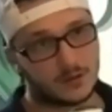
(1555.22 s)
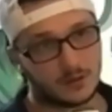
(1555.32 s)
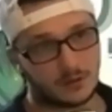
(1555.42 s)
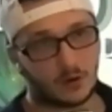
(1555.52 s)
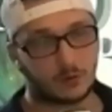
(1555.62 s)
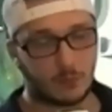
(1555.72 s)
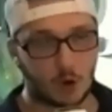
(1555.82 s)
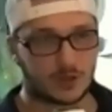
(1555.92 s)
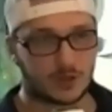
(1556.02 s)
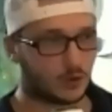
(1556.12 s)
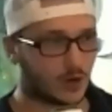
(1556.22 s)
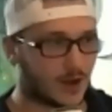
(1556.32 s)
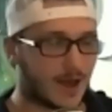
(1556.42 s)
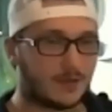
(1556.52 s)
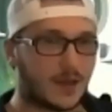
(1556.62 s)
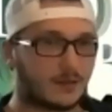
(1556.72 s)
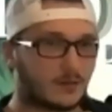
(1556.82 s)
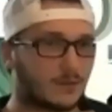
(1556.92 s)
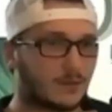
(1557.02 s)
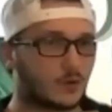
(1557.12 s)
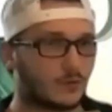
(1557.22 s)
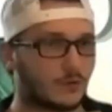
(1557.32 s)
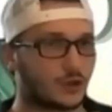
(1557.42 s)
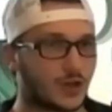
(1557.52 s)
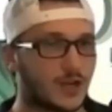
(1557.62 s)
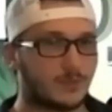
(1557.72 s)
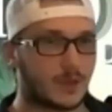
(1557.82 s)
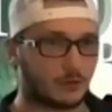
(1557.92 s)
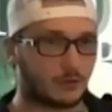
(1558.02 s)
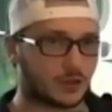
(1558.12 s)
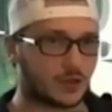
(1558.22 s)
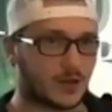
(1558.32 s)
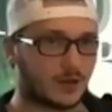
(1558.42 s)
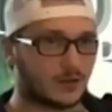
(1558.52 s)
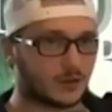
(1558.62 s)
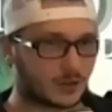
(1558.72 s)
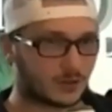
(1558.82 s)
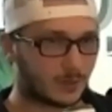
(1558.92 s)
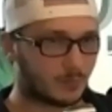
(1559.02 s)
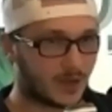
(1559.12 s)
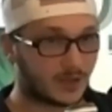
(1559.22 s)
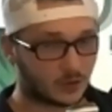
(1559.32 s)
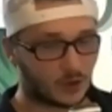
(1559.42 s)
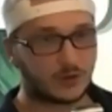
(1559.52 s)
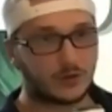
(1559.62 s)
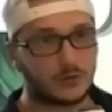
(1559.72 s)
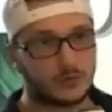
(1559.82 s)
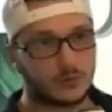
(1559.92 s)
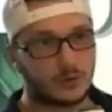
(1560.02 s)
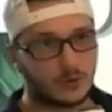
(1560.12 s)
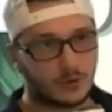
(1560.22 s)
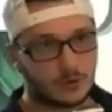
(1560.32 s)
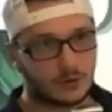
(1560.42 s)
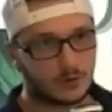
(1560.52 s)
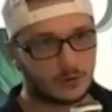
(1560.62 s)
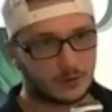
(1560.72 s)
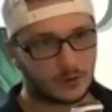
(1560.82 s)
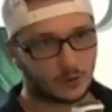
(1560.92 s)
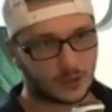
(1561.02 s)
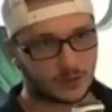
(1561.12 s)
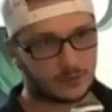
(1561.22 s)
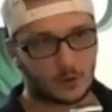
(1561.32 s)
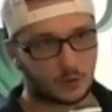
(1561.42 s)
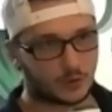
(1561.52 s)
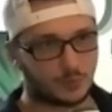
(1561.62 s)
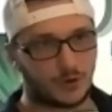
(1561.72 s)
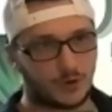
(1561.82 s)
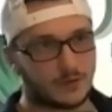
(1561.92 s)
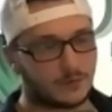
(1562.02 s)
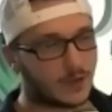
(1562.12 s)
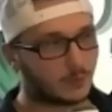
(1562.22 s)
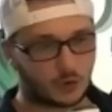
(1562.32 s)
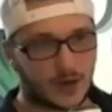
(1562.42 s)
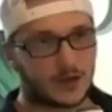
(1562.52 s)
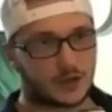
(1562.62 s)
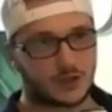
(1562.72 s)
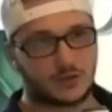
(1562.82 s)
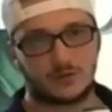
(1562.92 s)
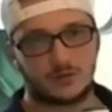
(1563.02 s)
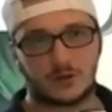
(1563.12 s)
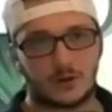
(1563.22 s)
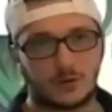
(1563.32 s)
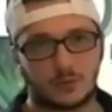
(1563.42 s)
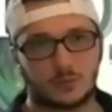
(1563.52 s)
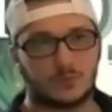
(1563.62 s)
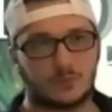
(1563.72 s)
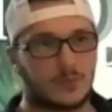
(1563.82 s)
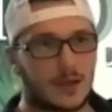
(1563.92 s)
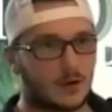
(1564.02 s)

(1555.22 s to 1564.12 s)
dark moments where I had that leftover shame that Christianity just like paints onto you. You know, like the total depraved, I'm trash, you know, how